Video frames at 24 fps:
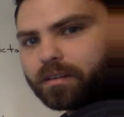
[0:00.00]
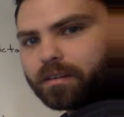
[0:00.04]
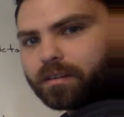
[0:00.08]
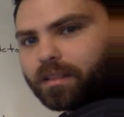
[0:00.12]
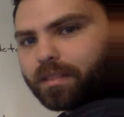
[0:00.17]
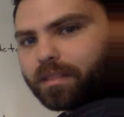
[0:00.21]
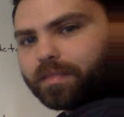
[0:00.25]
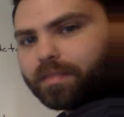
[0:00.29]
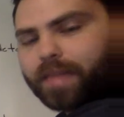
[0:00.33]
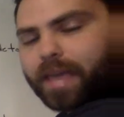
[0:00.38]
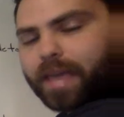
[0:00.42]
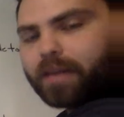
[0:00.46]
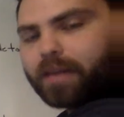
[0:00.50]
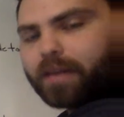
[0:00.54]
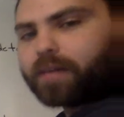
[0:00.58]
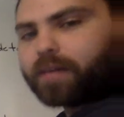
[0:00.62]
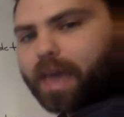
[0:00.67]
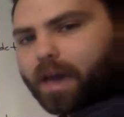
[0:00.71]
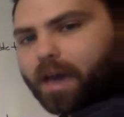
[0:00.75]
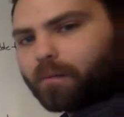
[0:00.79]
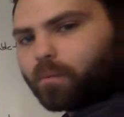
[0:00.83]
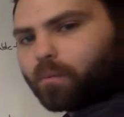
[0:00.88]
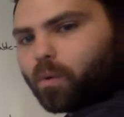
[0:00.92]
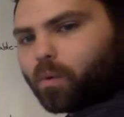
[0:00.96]
they don't
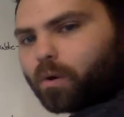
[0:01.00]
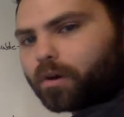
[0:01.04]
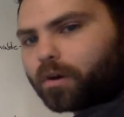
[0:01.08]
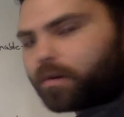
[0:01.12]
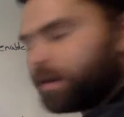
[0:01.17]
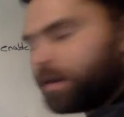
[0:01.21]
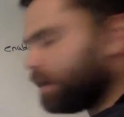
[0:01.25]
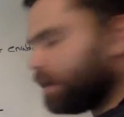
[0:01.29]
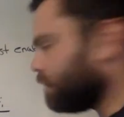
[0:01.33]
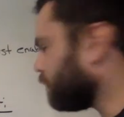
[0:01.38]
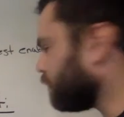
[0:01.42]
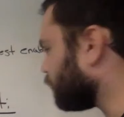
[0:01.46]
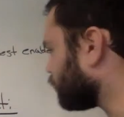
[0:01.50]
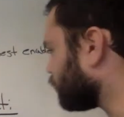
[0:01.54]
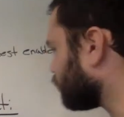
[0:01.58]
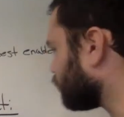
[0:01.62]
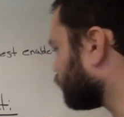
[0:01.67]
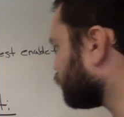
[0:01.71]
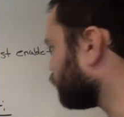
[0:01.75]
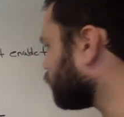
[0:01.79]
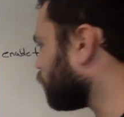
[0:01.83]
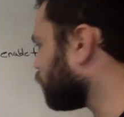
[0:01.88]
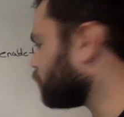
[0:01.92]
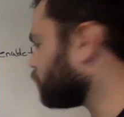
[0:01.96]
have water either. So
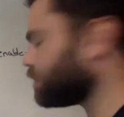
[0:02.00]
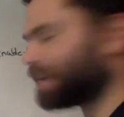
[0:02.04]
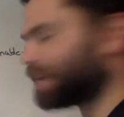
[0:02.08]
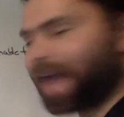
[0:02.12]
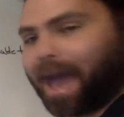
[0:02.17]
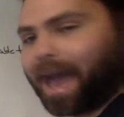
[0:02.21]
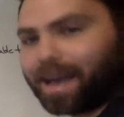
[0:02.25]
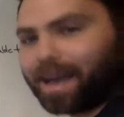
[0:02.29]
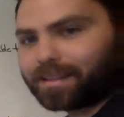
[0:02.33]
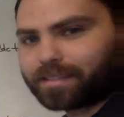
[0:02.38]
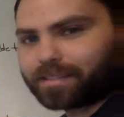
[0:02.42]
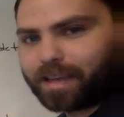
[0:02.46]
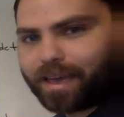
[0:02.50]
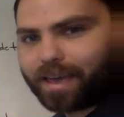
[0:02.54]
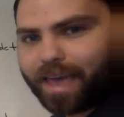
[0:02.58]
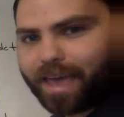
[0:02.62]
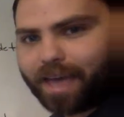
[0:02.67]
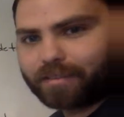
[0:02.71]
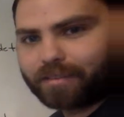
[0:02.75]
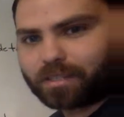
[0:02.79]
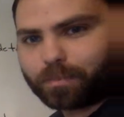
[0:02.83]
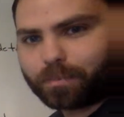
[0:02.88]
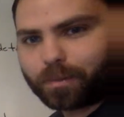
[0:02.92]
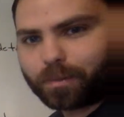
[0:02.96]
those cacti have
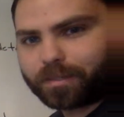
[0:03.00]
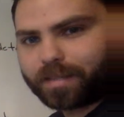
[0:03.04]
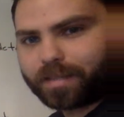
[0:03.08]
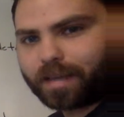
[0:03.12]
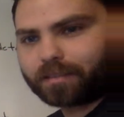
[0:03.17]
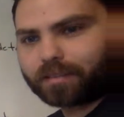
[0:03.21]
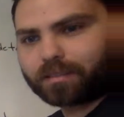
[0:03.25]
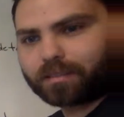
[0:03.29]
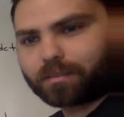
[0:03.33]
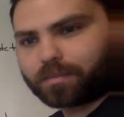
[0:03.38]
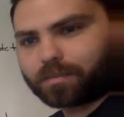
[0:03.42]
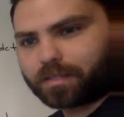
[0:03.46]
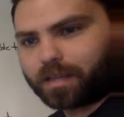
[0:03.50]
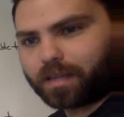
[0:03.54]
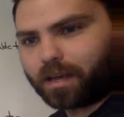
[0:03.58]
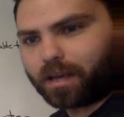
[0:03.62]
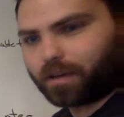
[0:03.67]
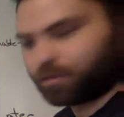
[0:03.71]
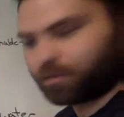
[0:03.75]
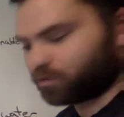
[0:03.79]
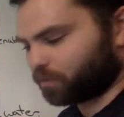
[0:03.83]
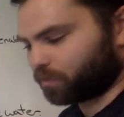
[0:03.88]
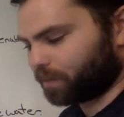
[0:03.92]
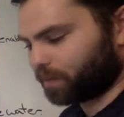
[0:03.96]
to protect
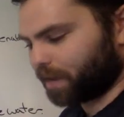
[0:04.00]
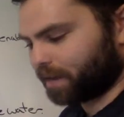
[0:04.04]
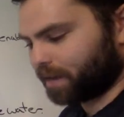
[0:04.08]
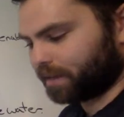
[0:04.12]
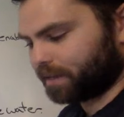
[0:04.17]
themselves from getting